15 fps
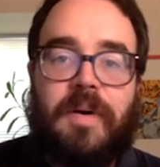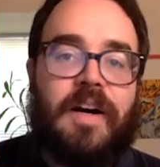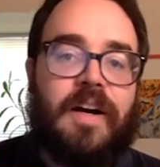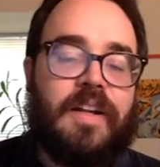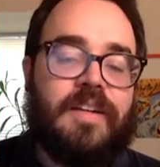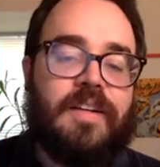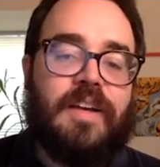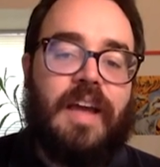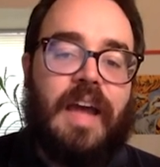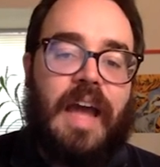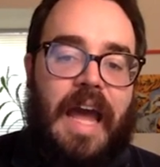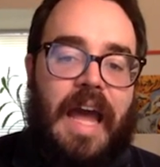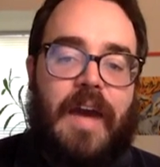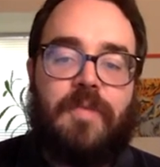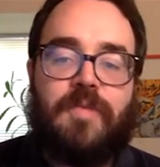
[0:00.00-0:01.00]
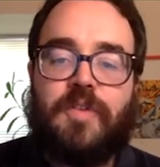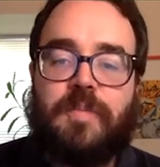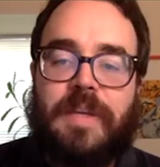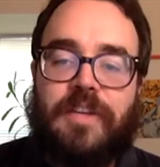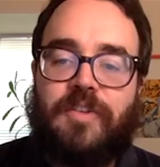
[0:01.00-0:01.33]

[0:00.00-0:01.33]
But after